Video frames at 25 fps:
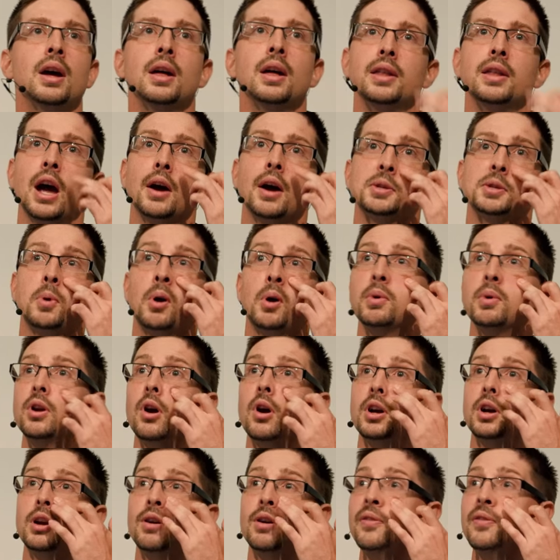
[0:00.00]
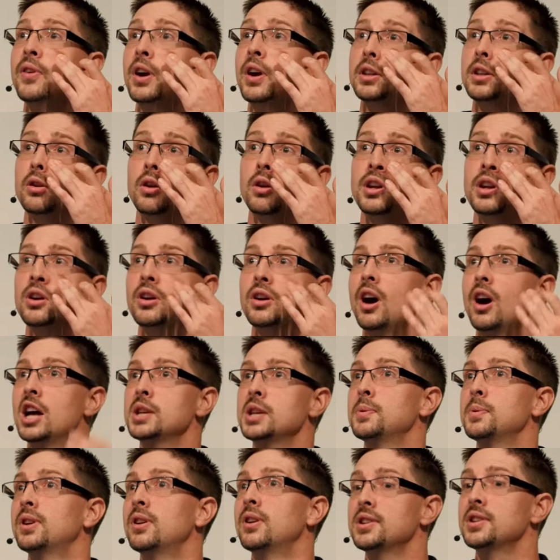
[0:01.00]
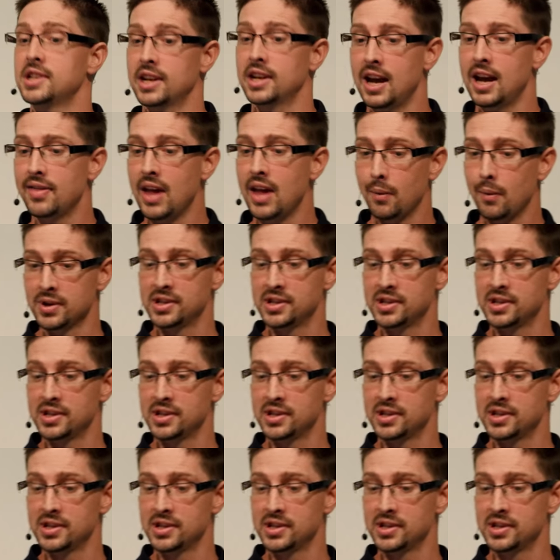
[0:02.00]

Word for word: Now, it's probably not going to affect a lot of you guys because, again, that